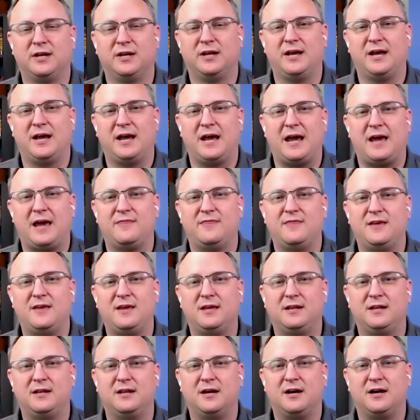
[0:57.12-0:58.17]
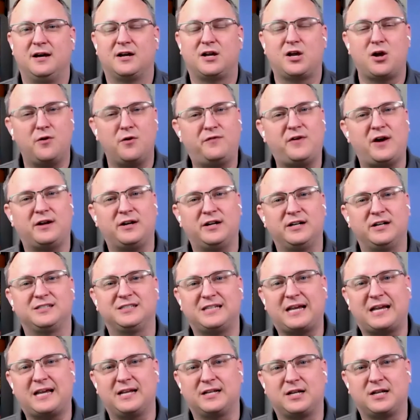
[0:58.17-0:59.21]
and then co-founded a
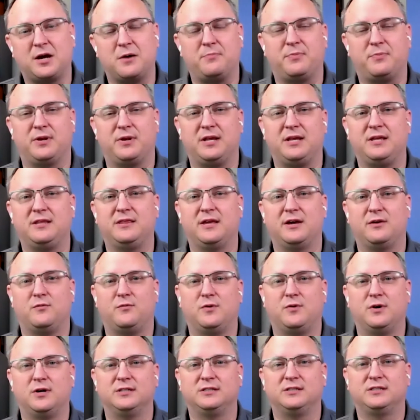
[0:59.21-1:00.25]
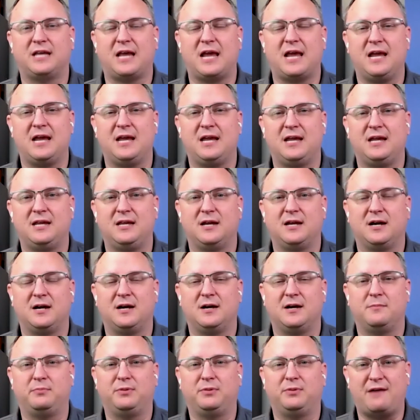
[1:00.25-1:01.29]
second company that was a
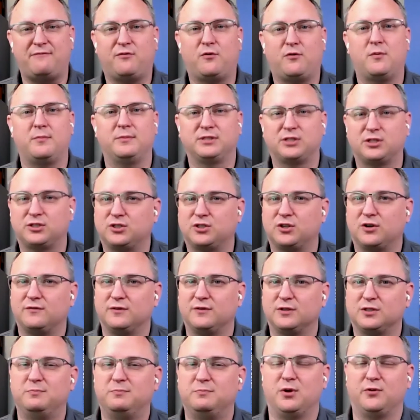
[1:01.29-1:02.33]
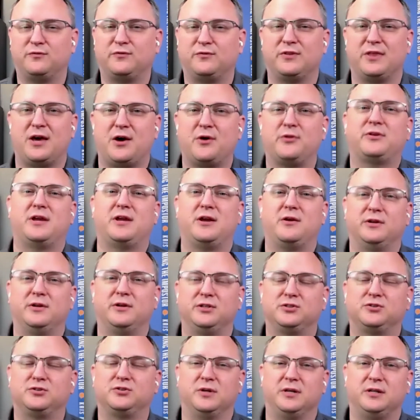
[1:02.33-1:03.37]
platform as a service built for the healthcare
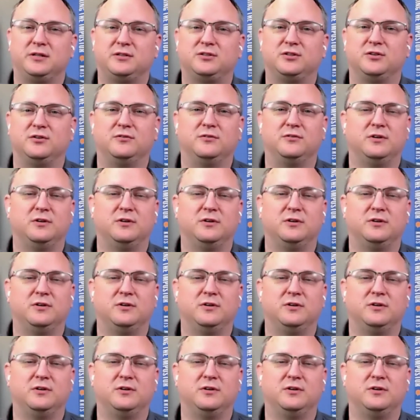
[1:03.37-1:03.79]
industry. So